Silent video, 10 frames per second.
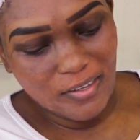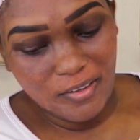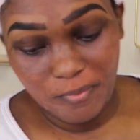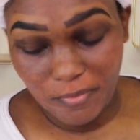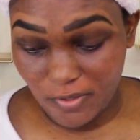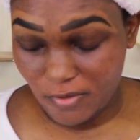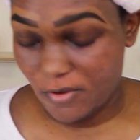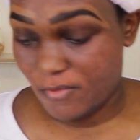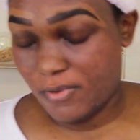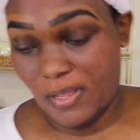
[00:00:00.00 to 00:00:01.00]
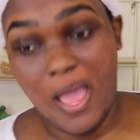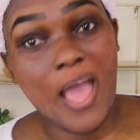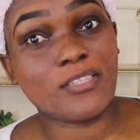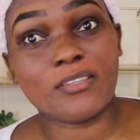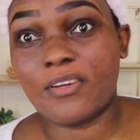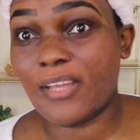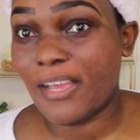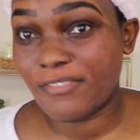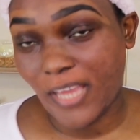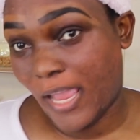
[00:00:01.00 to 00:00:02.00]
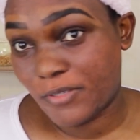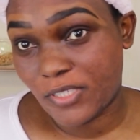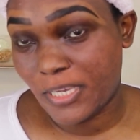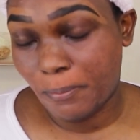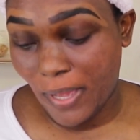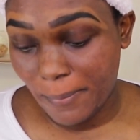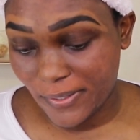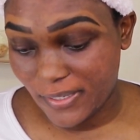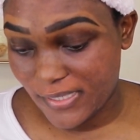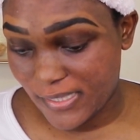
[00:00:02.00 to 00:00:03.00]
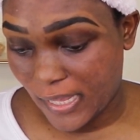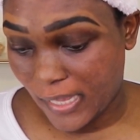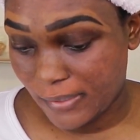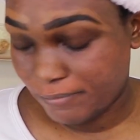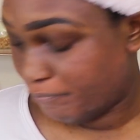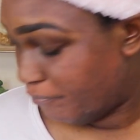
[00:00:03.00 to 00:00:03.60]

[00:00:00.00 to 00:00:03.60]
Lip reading: I do not have time to keep popping this thing.